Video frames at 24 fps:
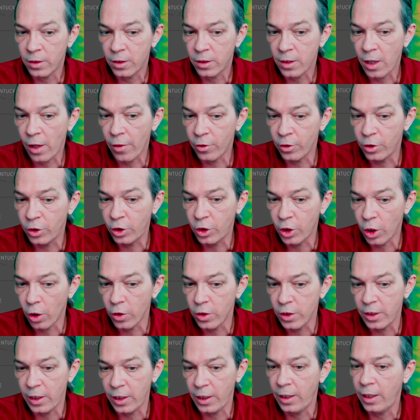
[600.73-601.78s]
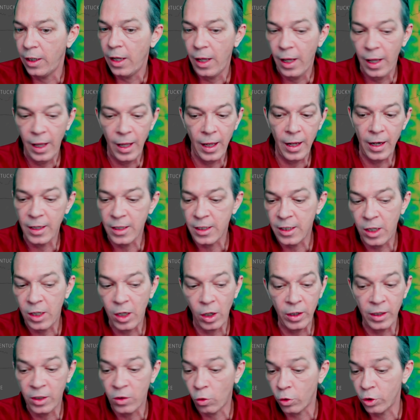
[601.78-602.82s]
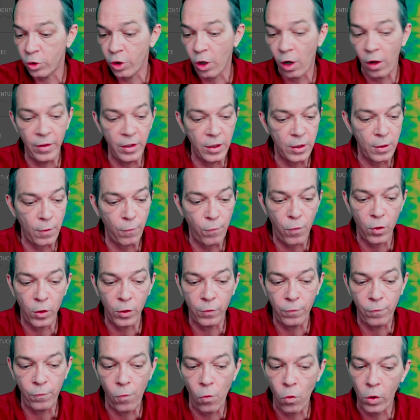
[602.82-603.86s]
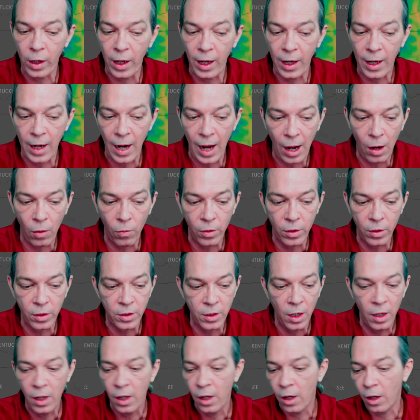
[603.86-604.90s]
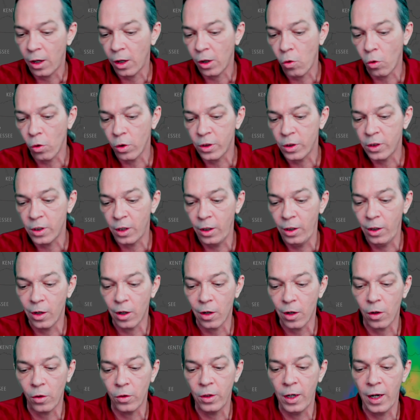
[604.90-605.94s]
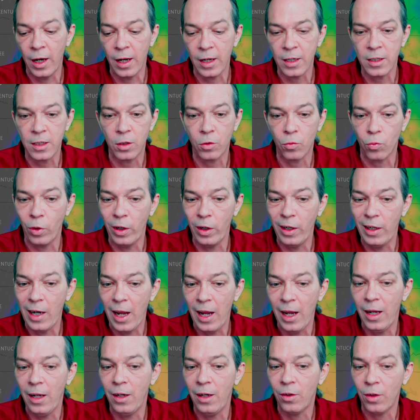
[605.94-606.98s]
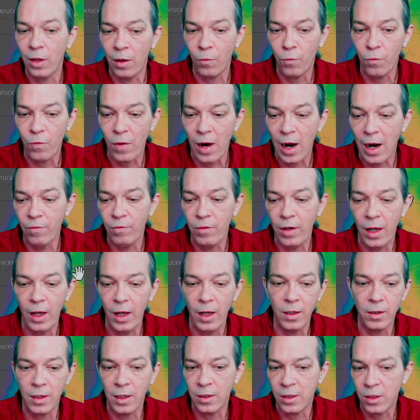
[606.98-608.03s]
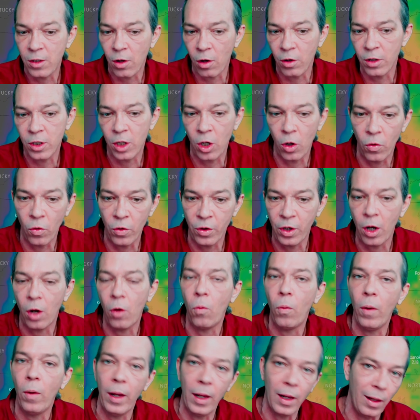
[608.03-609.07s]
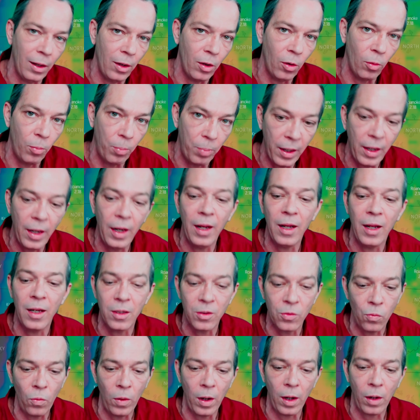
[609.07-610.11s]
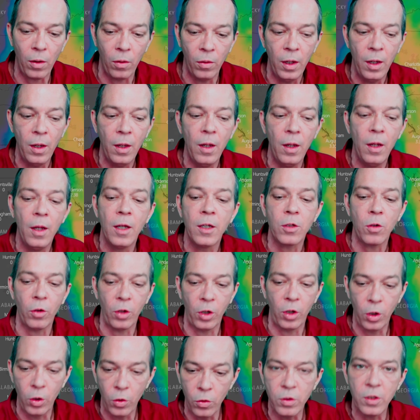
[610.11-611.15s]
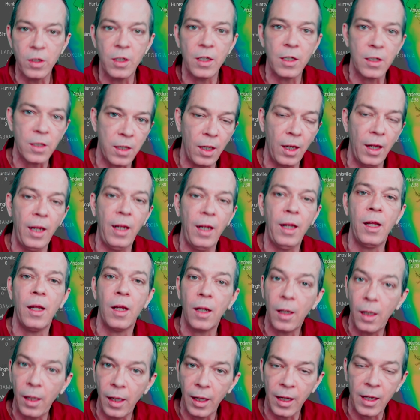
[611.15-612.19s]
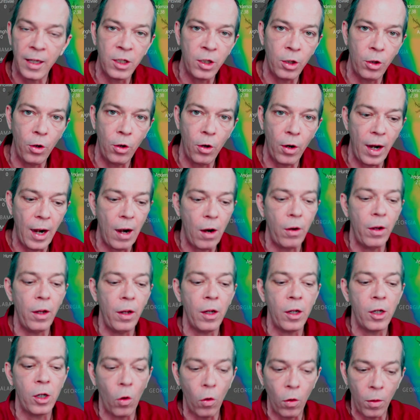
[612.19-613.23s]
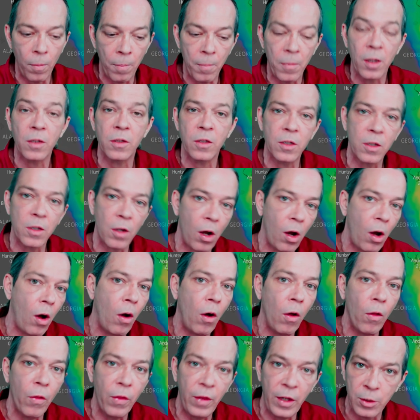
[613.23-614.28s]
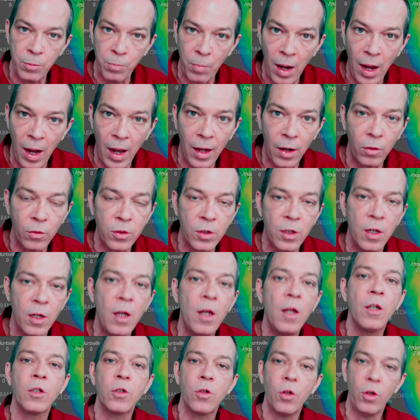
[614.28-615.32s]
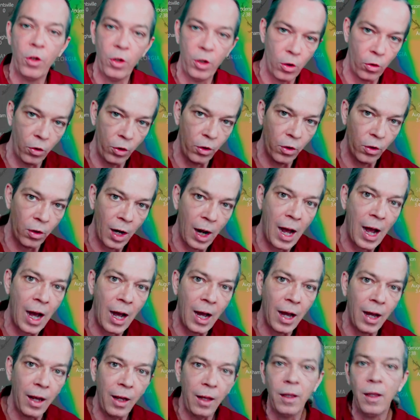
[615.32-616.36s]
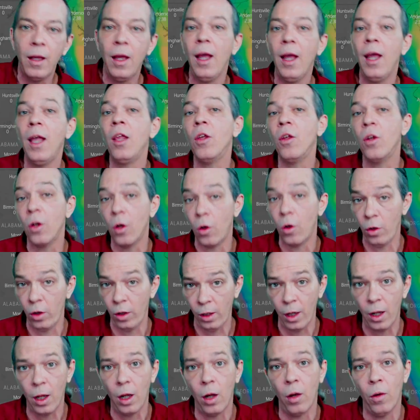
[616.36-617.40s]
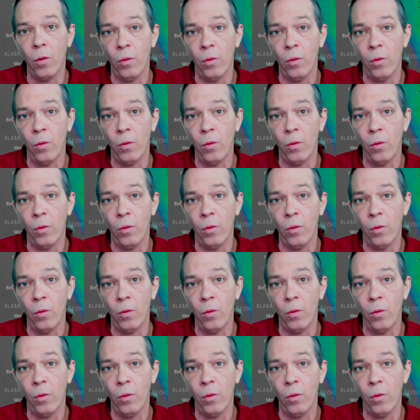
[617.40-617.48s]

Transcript: southern Jersey. It is getting towards y'all. This is the first 48 hours. According to the Euro, the next 3 days and 5 days, it starts going y'all way a little bit as well. So use this link, click into your area, go amongst all these models so you know your high and you know your low.